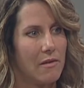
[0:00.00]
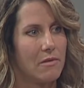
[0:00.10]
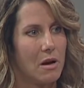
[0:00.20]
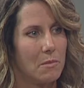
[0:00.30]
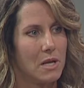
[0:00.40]
have
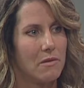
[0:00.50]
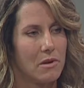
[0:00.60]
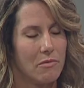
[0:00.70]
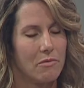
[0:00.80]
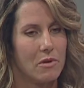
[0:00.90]
mm-hmm. coming
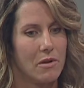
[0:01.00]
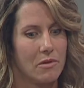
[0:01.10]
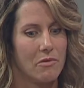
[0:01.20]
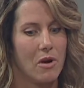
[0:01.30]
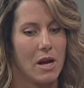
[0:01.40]
every
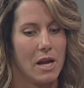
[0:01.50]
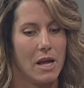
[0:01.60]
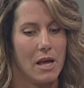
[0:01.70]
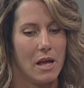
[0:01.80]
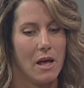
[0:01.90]
every Friday,